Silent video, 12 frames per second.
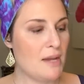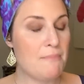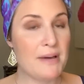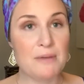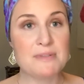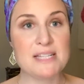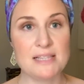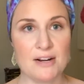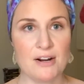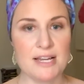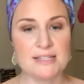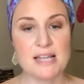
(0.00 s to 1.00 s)
But it was
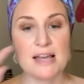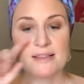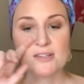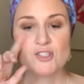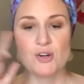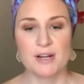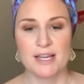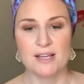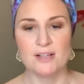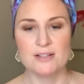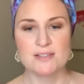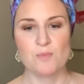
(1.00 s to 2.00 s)
hilarious. I think Jonah
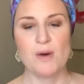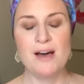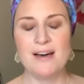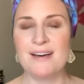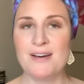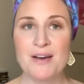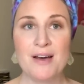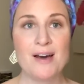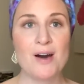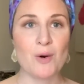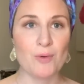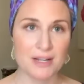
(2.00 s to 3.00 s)
Hill is
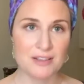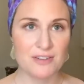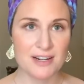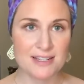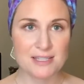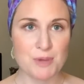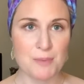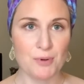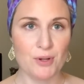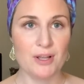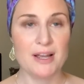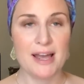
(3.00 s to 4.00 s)
one of the funniest
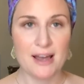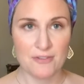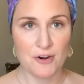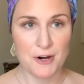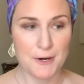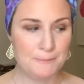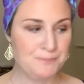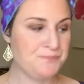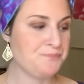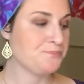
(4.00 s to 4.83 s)
people ever.